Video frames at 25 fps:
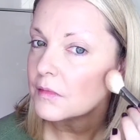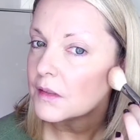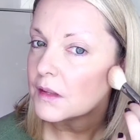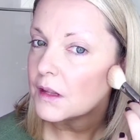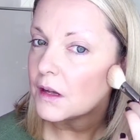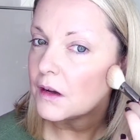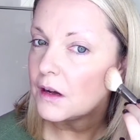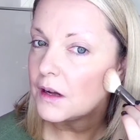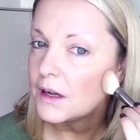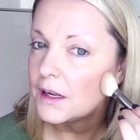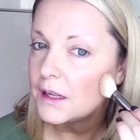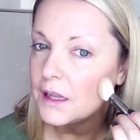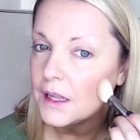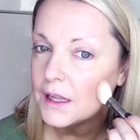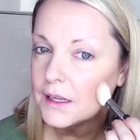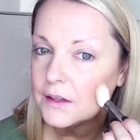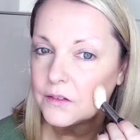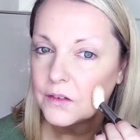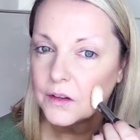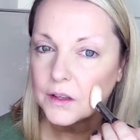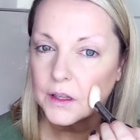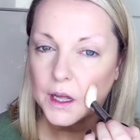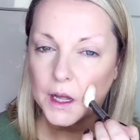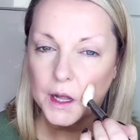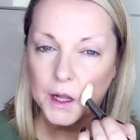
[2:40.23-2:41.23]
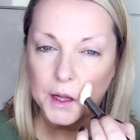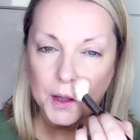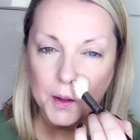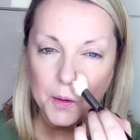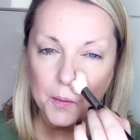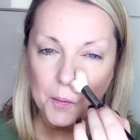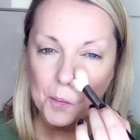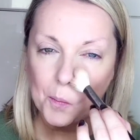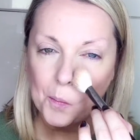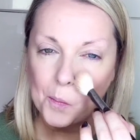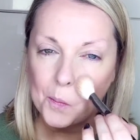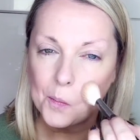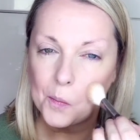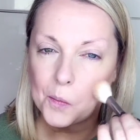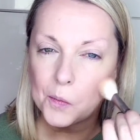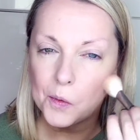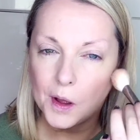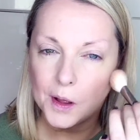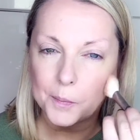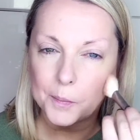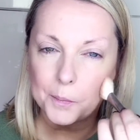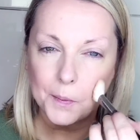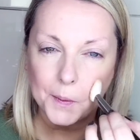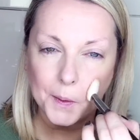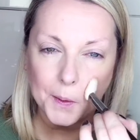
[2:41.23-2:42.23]
Now I like to kind of
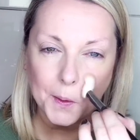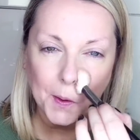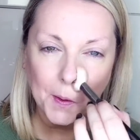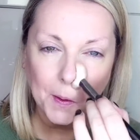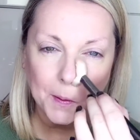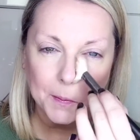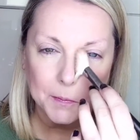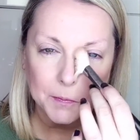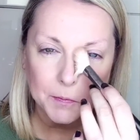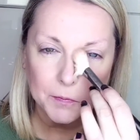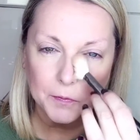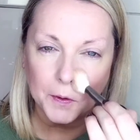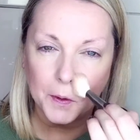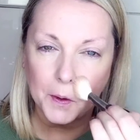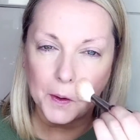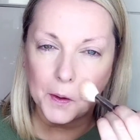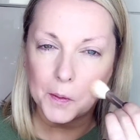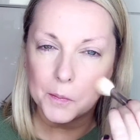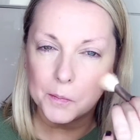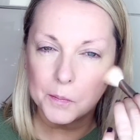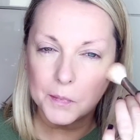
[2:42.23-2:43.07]
wrap it under